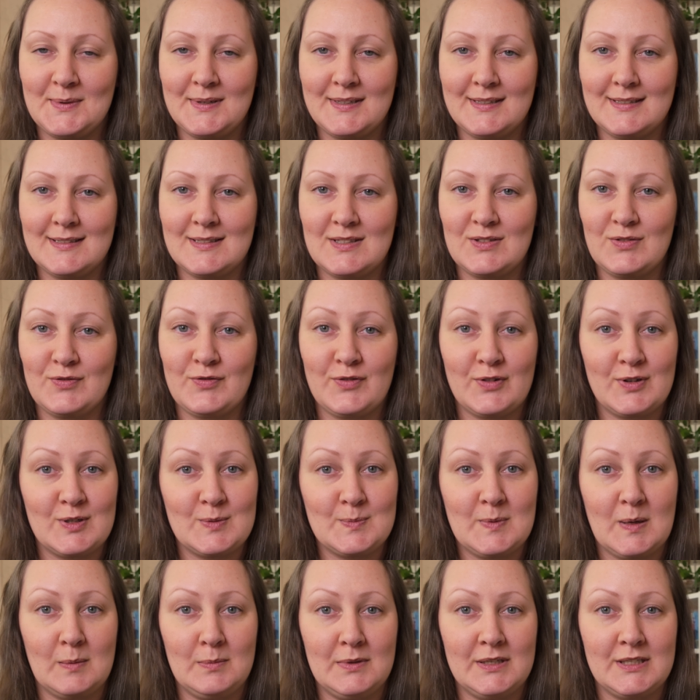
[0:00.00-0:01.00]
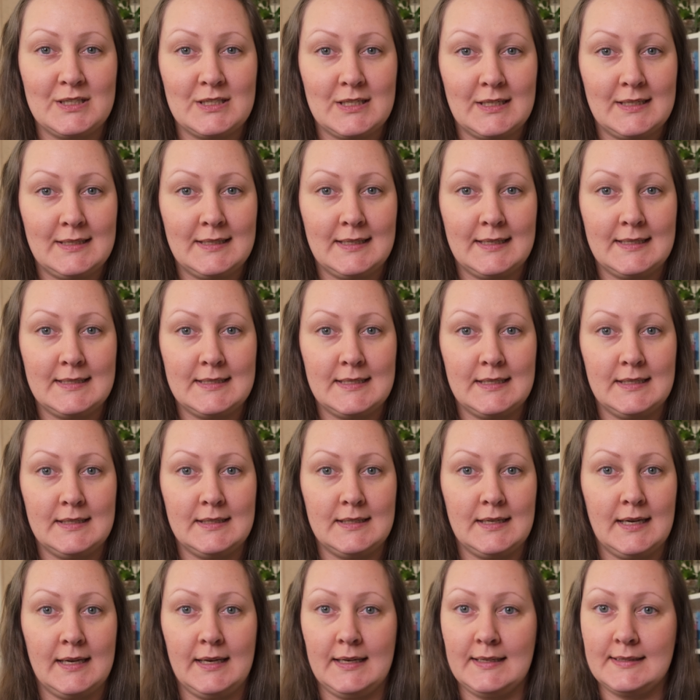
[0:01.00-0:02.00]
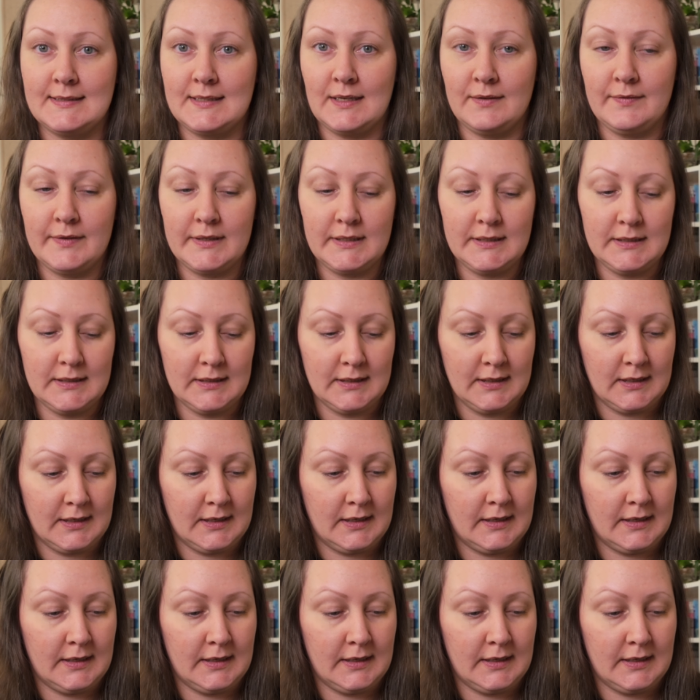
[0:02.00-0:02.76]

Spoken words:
was first published in 1987,